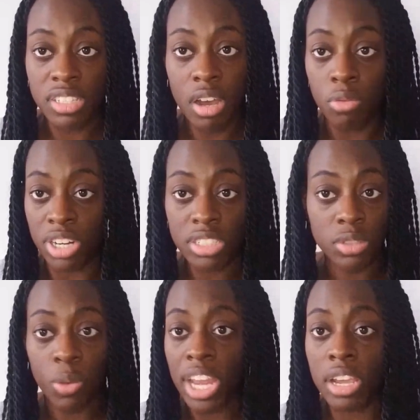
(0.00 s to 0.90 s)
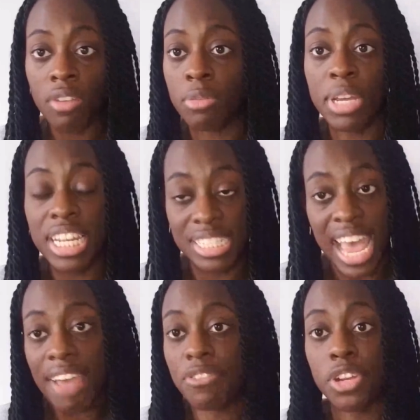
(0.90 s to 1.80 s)
racist white government, is
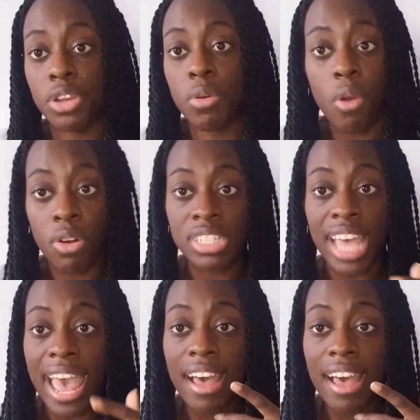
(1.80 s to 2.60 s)
after you or is